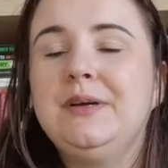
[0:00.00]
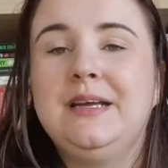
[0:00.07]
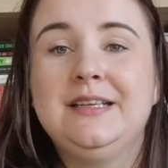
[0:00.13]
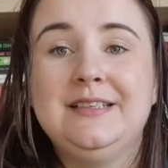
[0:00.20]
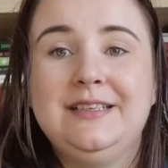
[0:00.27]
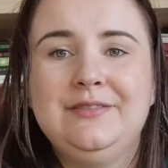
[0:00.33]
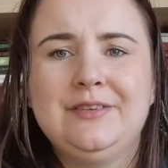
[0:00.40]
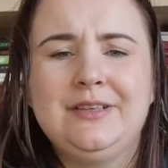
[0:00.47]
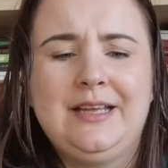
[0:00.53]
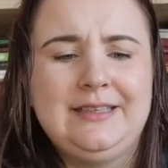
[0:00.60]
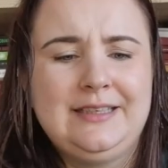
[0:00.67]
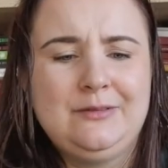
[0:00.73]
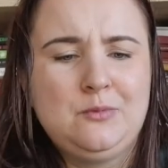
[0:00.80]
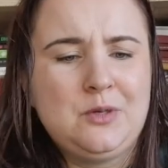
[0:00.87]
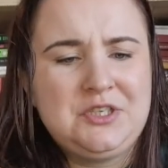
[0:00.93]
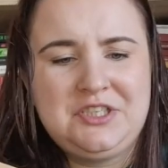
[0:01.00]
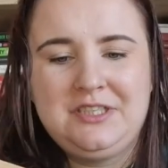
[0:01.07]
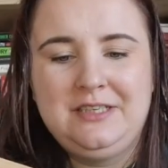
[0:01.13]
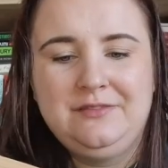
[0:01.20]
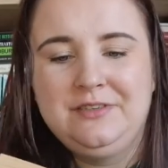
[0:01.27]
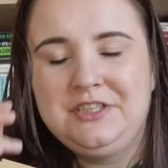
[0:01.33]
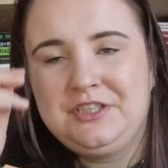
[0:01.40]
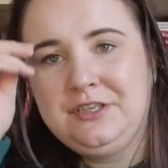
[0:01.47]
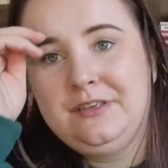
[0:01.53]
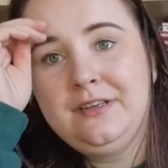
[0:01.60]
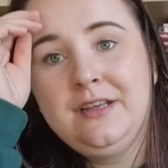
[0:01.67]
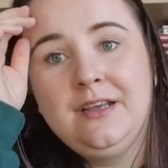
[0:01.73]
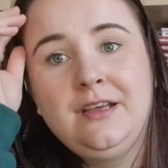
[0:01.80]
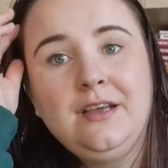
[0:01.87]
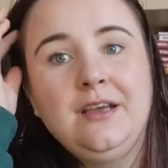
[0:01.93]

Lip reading: and even I think watch television,